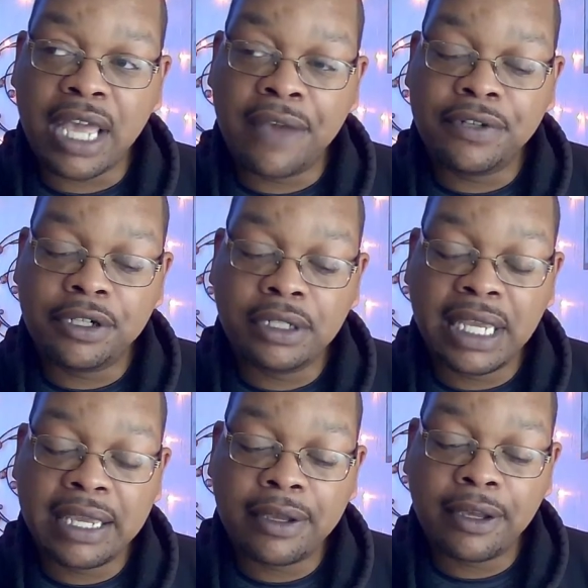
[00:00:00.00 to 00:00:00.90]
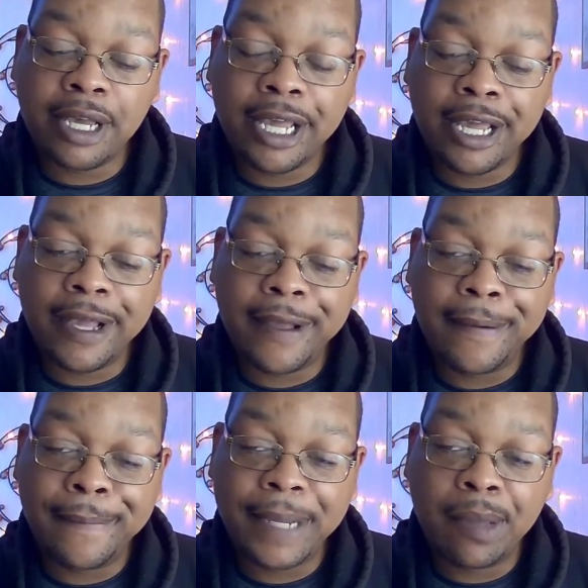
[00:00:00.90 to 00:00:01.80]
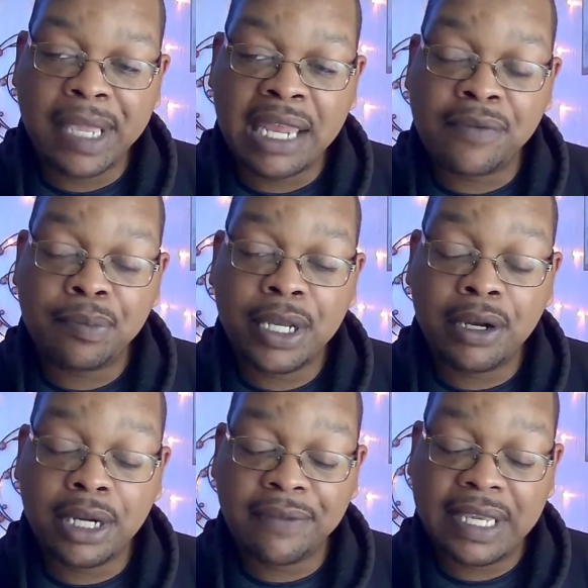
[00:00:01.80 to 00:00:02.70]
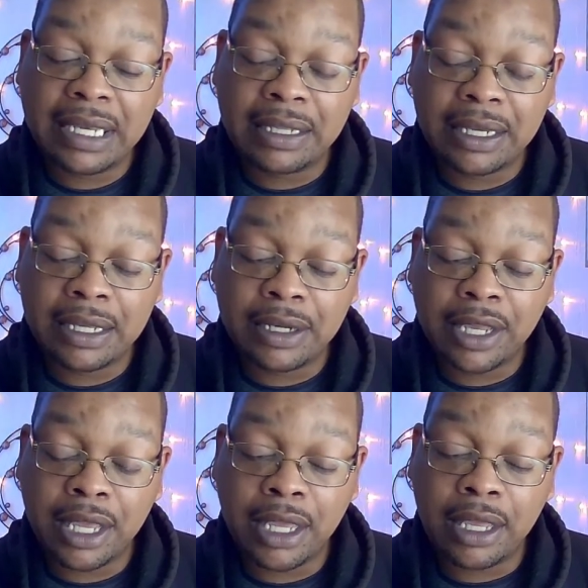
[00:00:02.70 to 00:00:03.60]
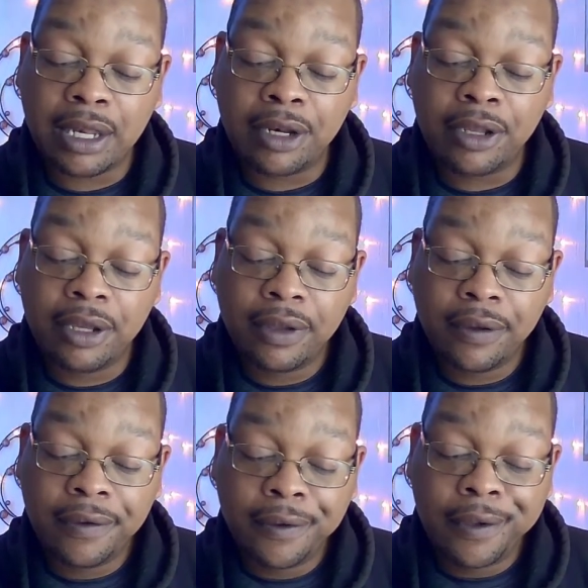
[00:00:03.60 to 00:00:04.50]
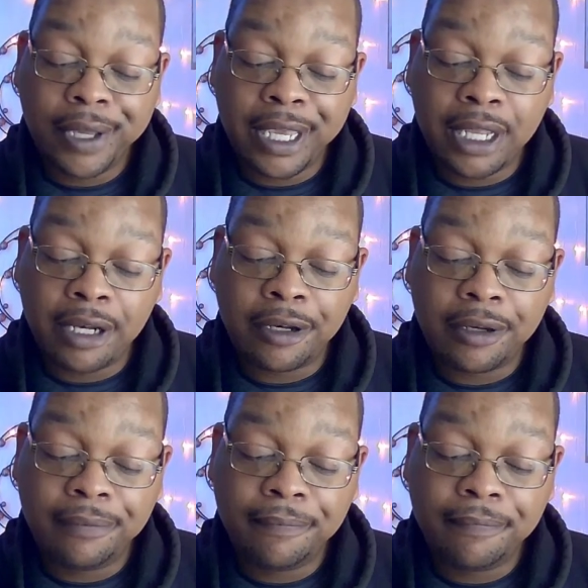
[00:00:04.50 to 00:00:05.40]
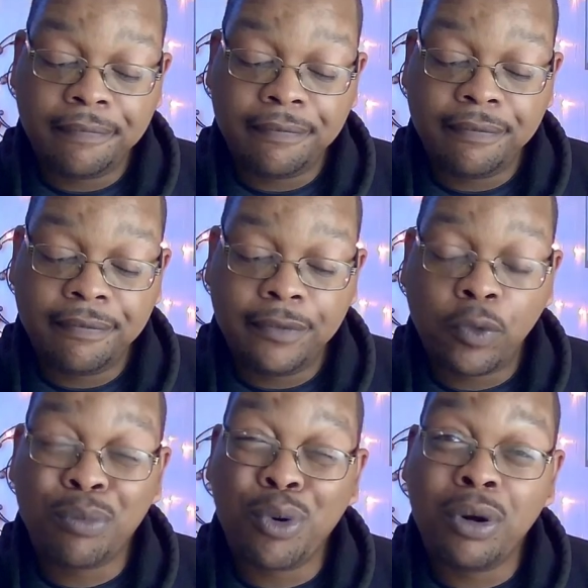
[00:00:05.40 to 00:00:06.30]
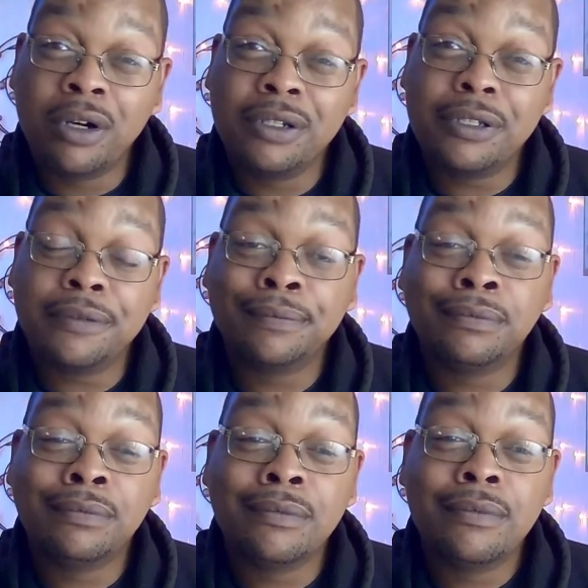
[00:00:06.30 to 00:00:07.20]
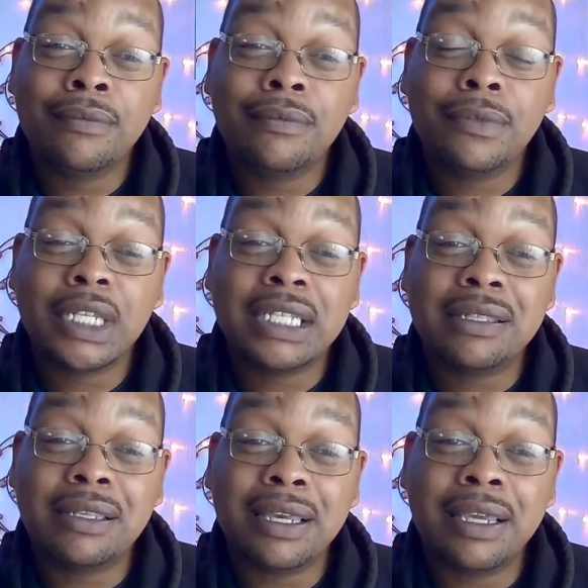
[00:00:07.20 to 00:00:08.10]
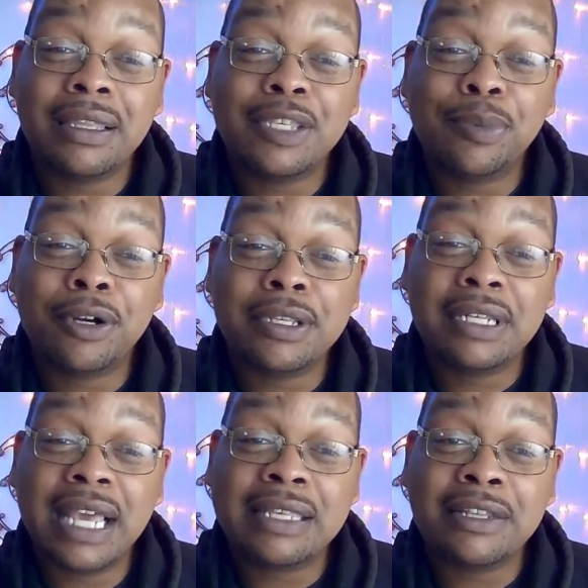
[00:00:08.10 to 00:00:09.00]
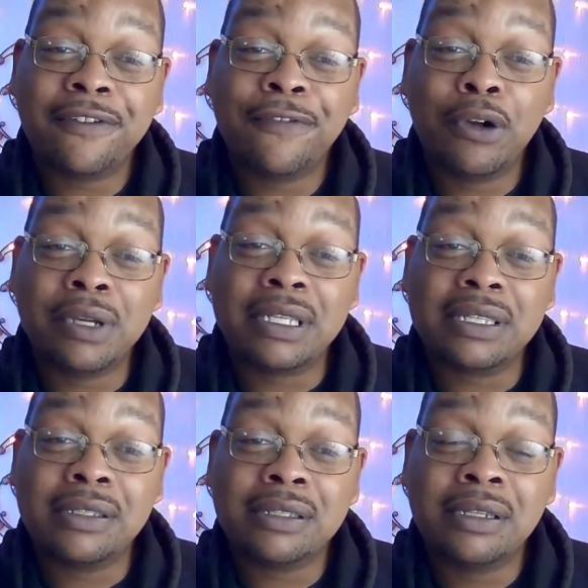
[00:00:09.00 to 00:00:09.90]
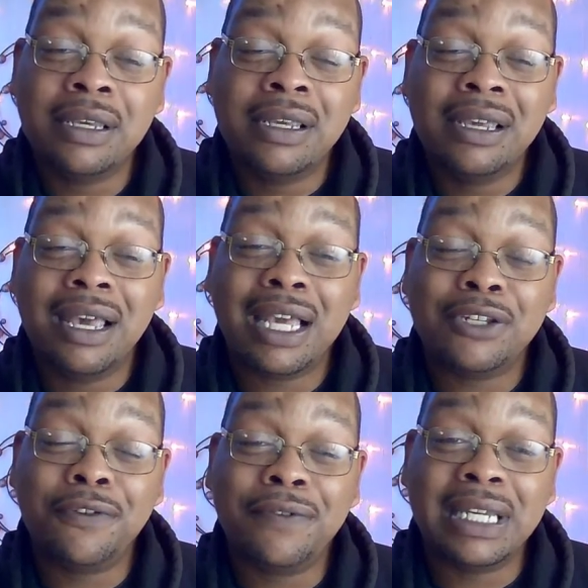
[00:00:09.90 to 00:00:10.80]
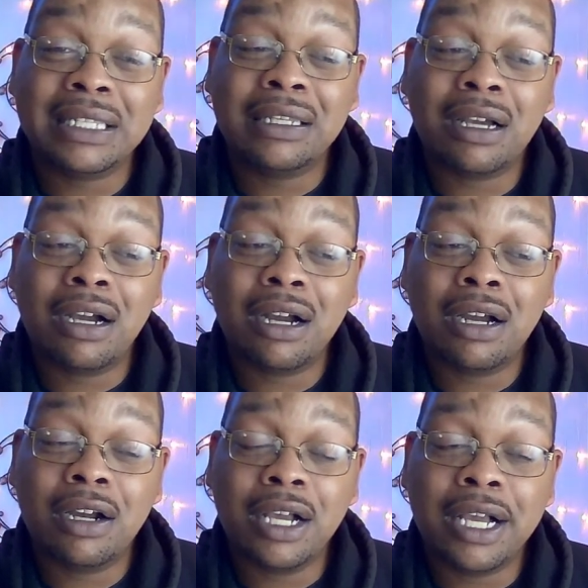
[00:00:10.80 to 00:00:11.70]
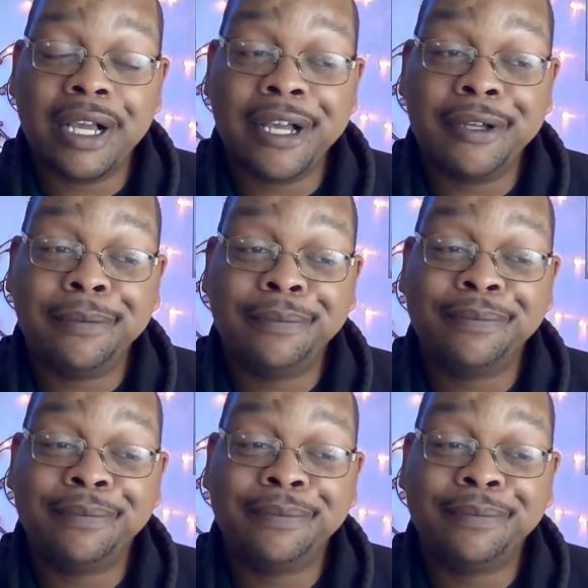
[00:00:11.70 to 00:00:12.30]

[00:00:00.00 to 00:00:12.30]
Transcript: after like coming out of a period of healing and remorse, it's like this person has their focus. I do feel like they are